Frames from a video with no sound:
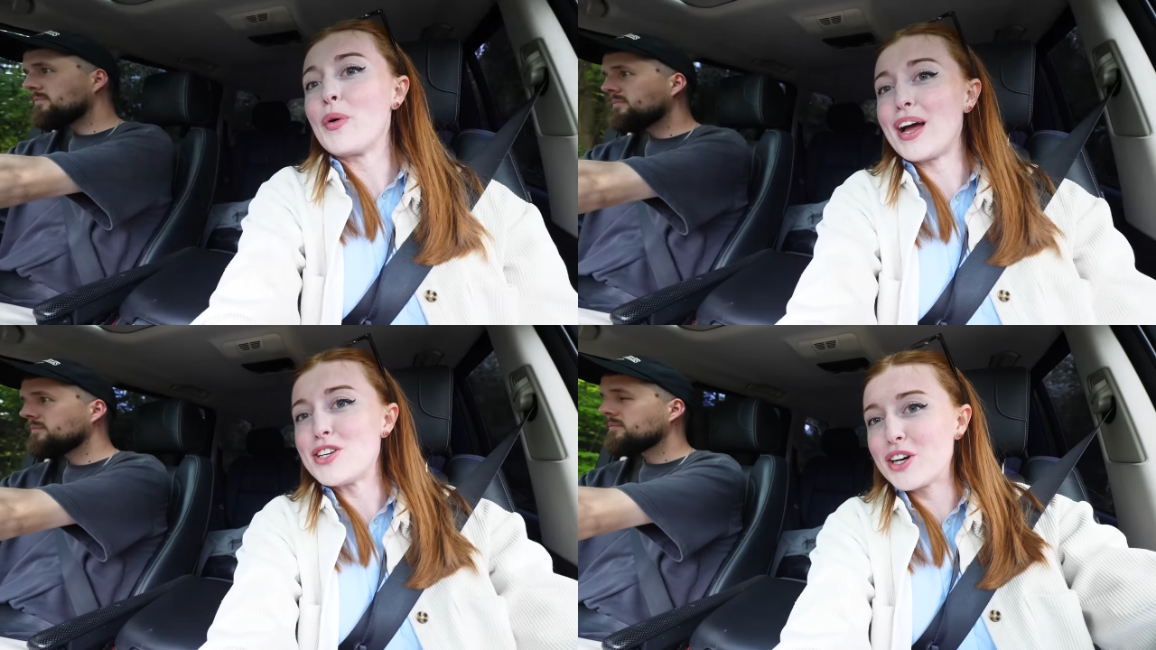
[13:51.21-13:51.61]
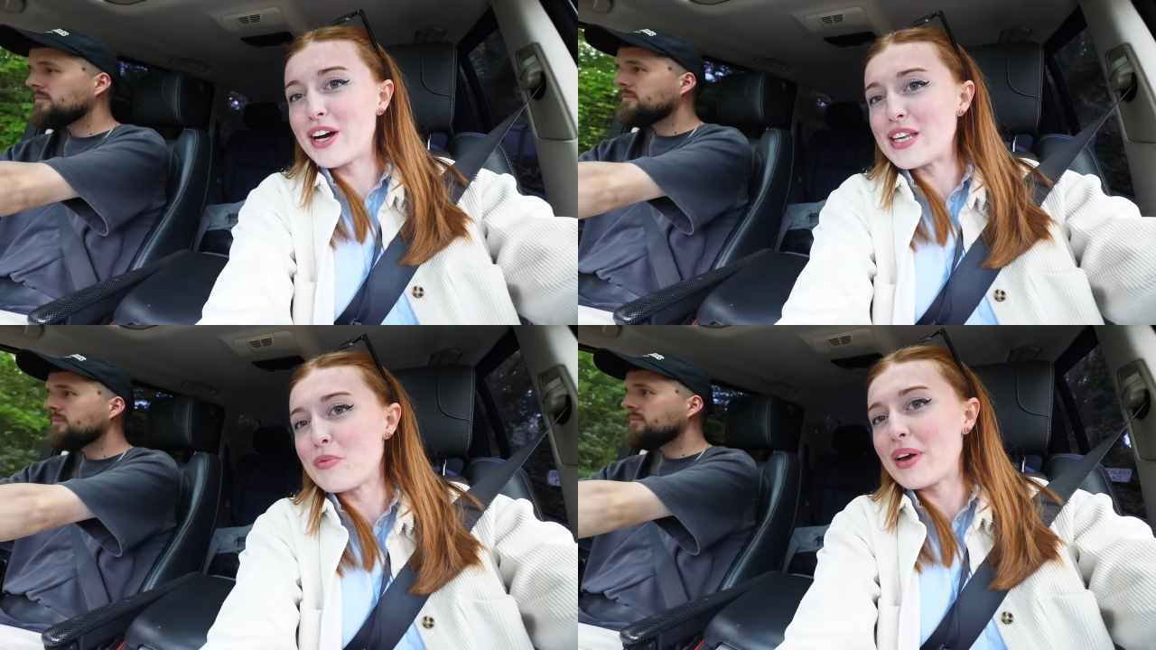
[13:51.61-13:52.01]
Speaker 1: we'll catch you
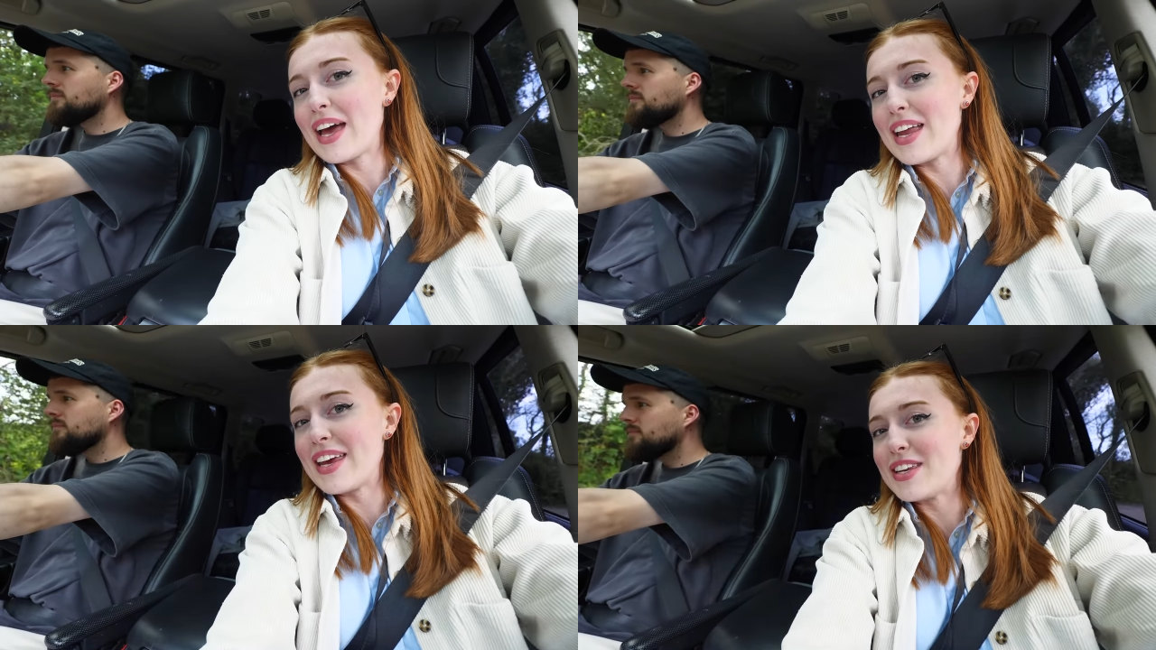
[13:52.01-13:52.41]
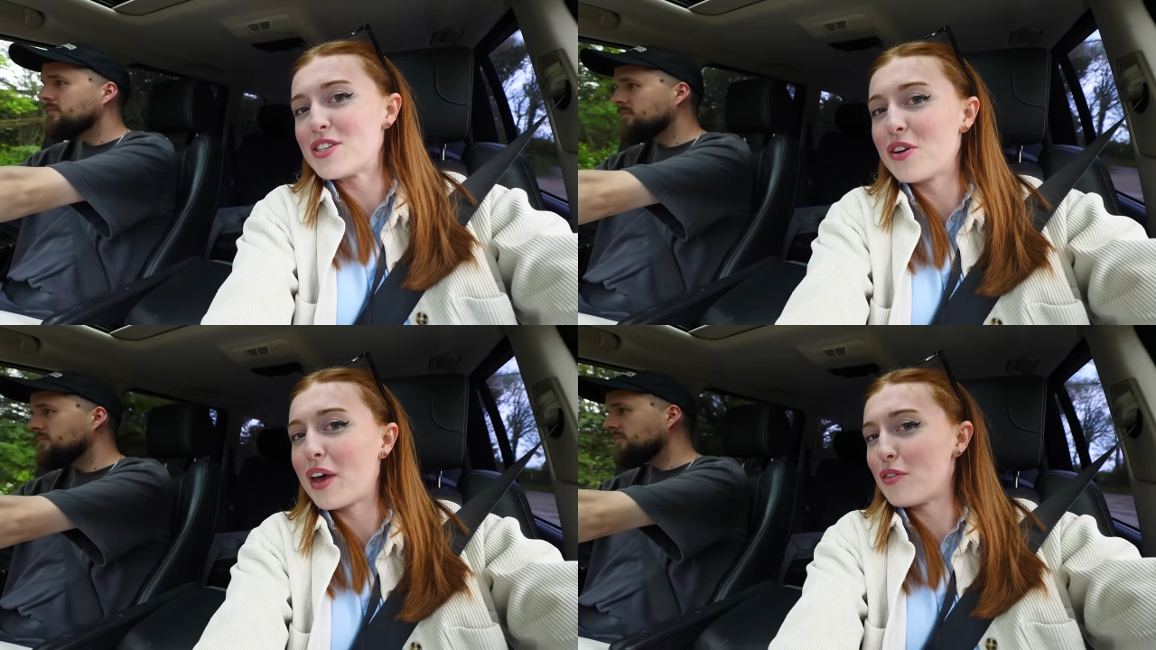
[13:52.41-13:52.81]
guys when we get
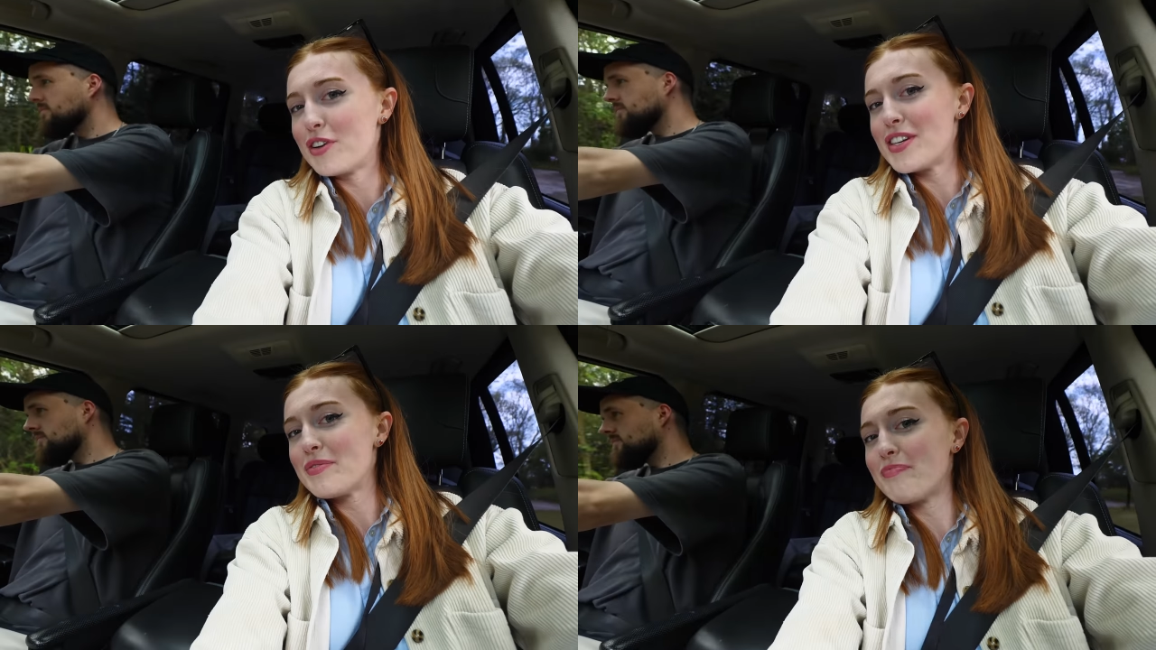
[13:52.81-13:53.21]
into Guildford.